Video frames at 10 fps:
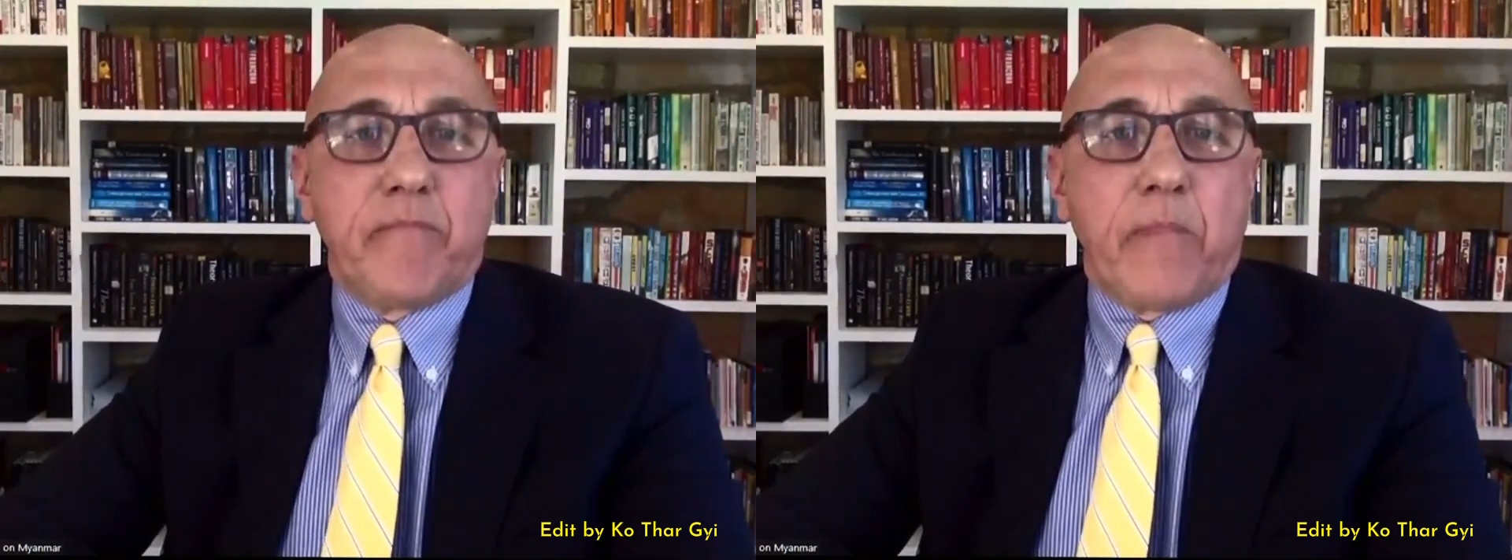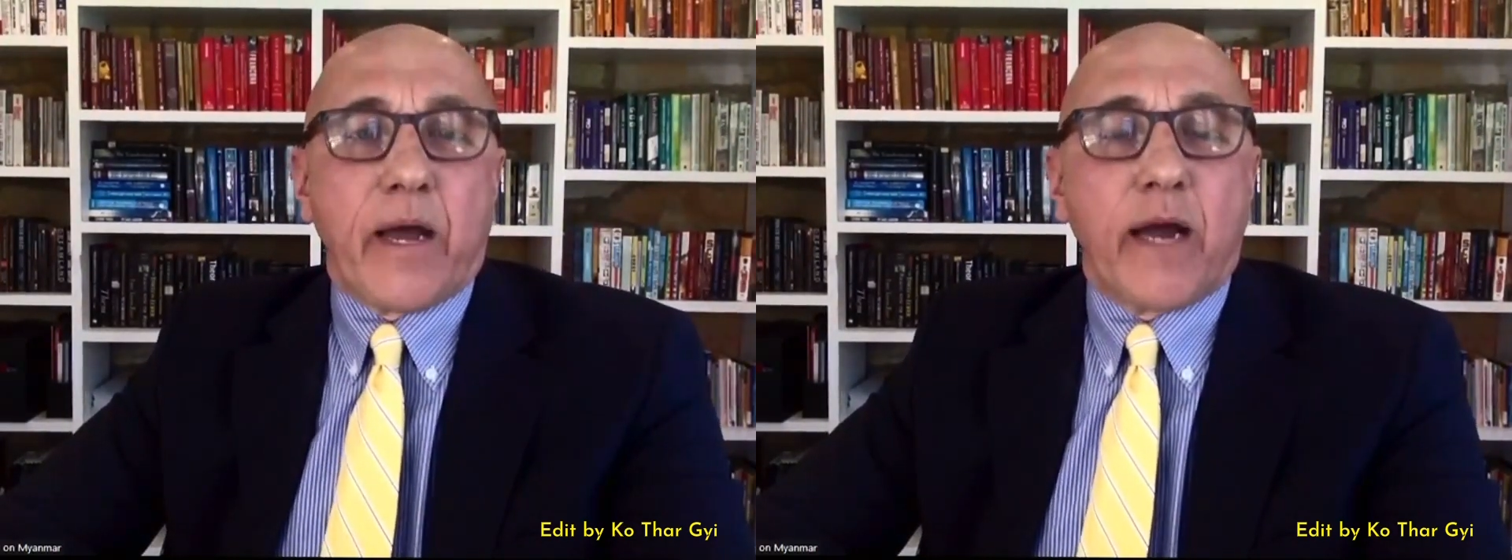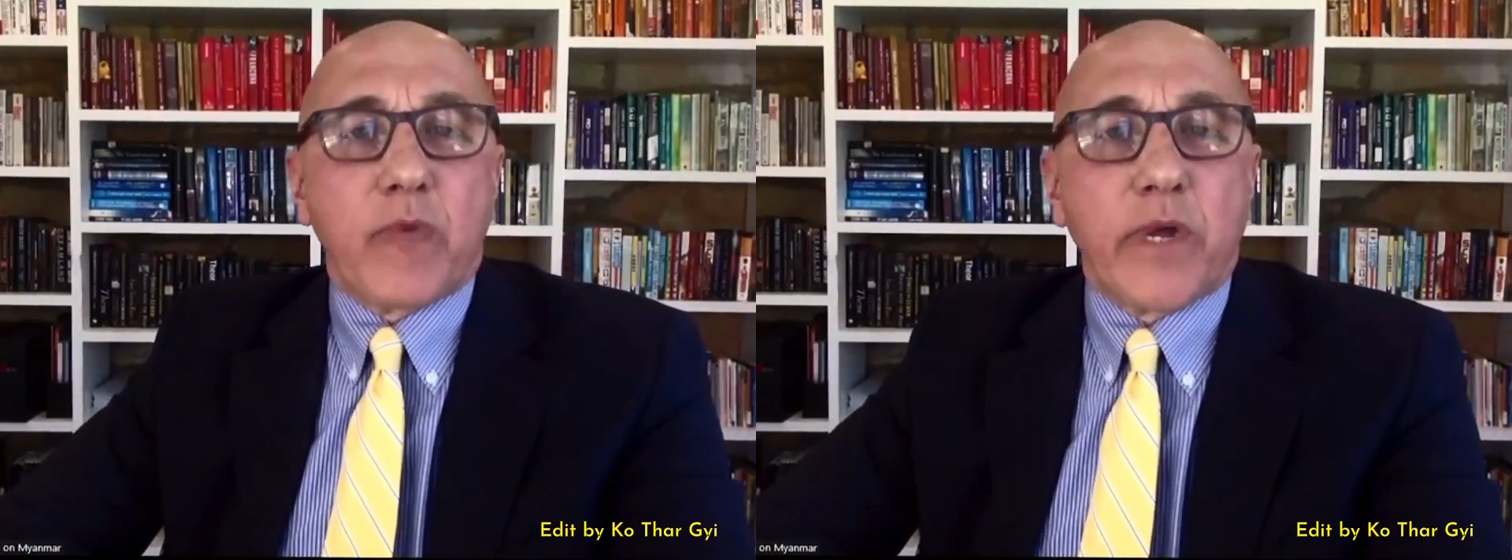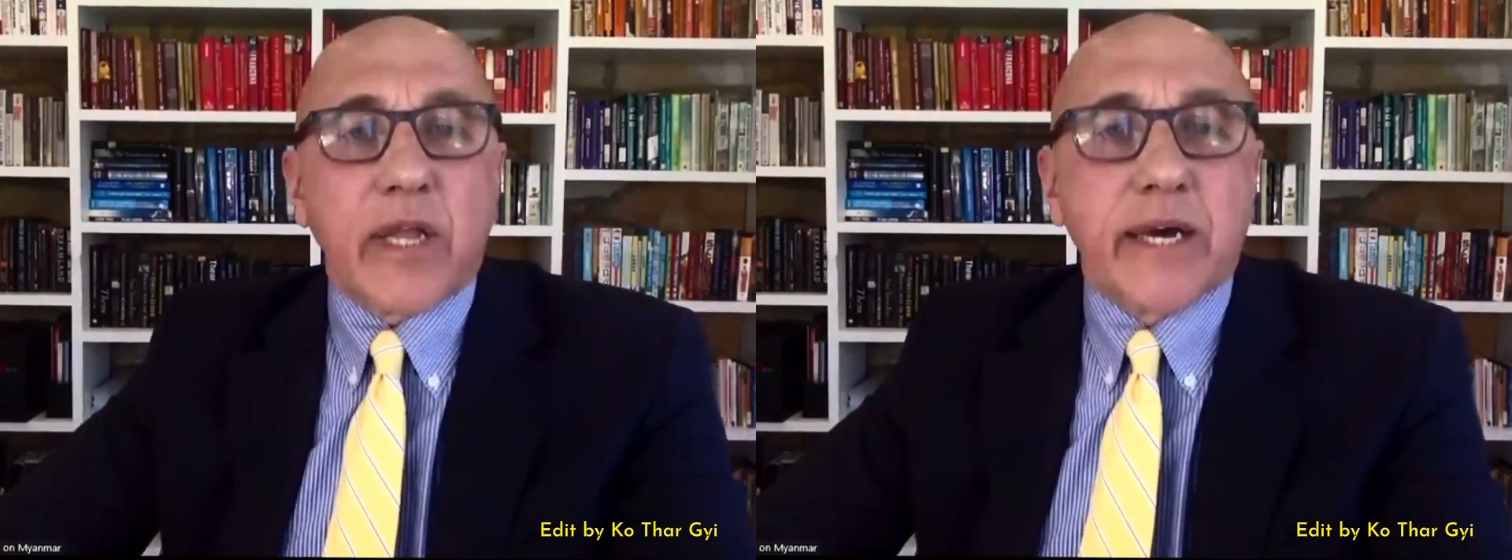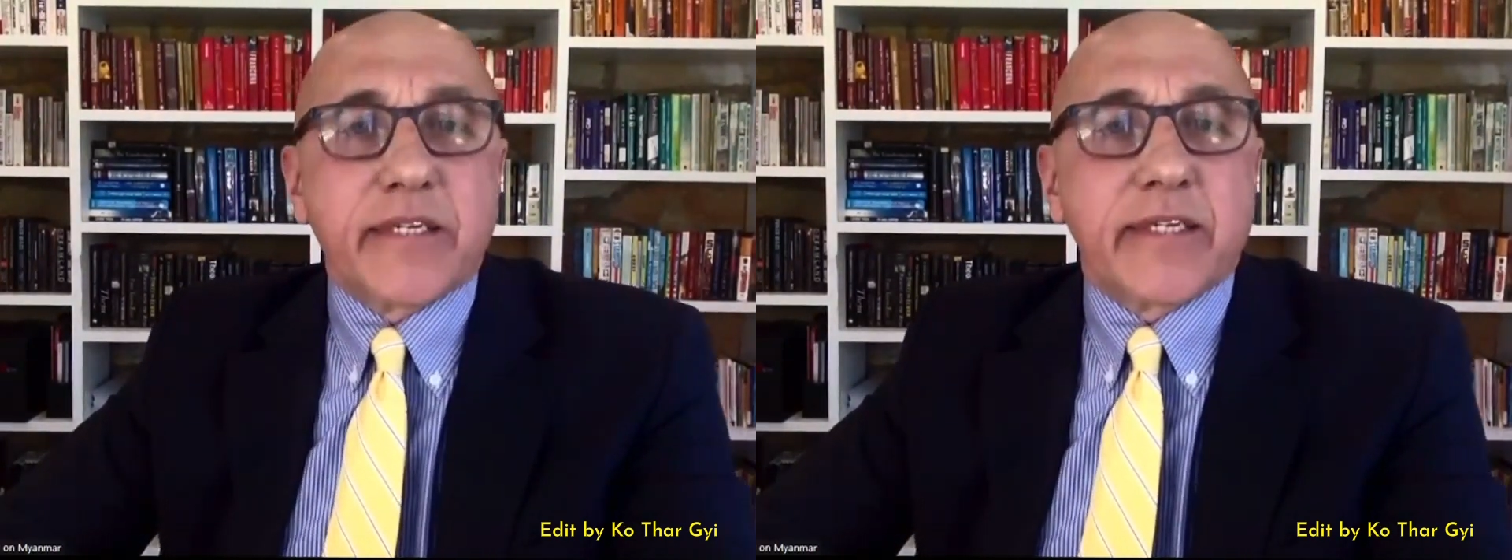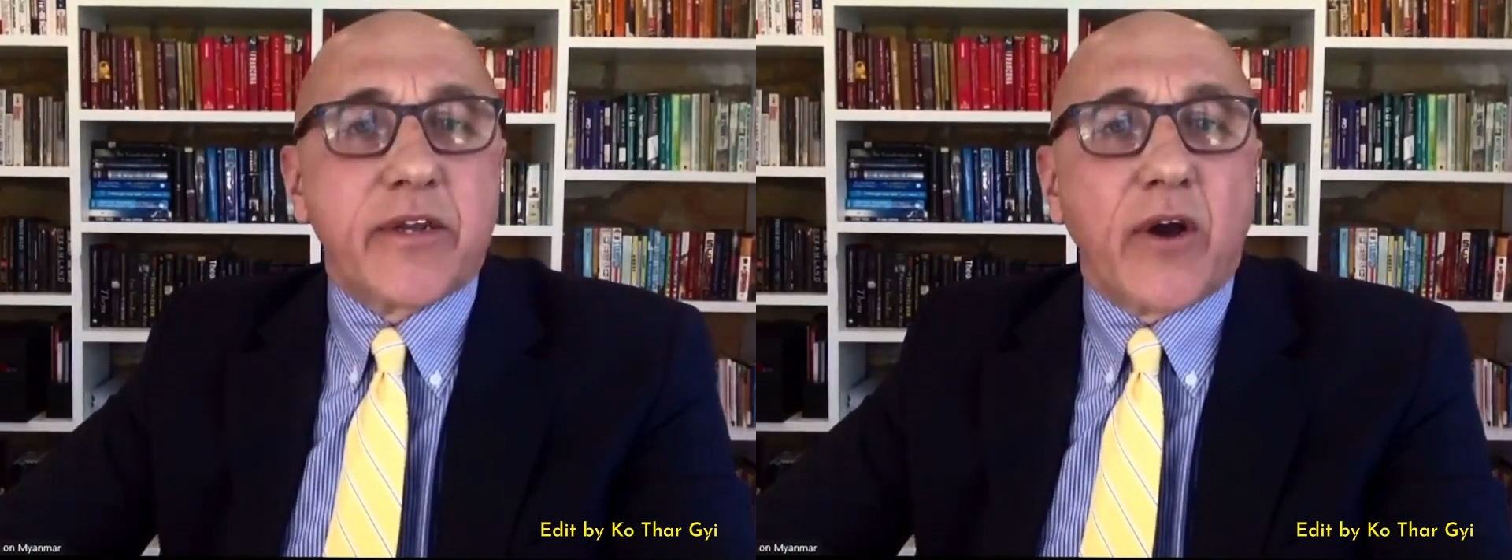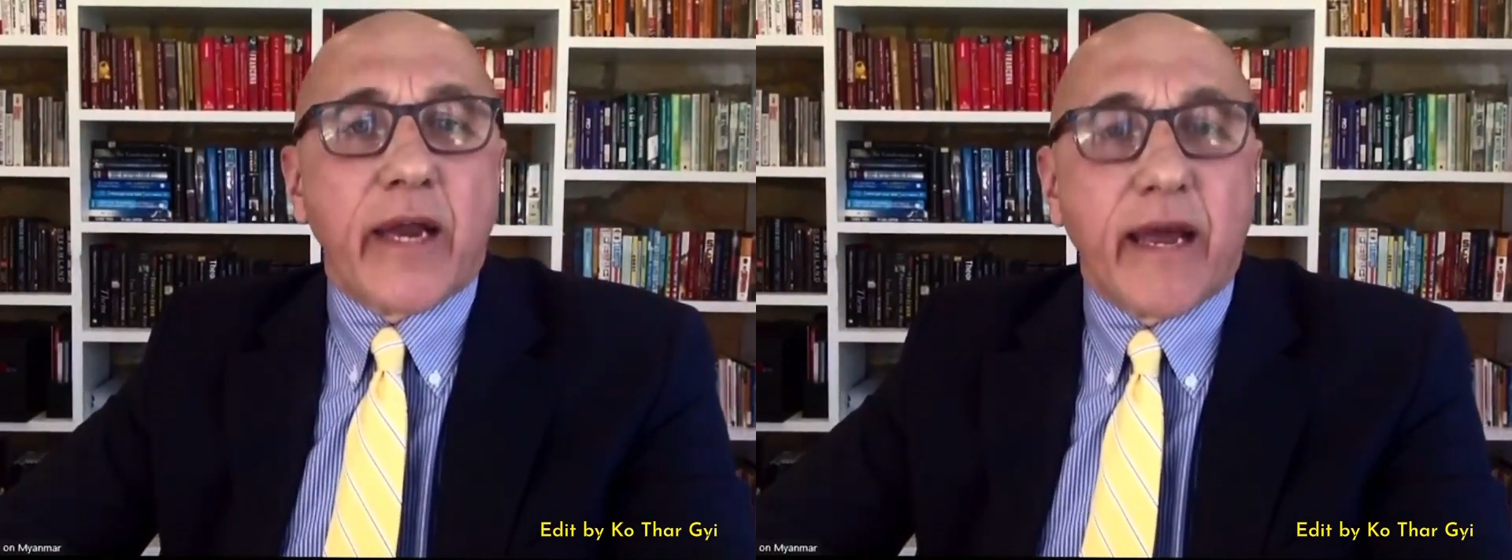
I realize that not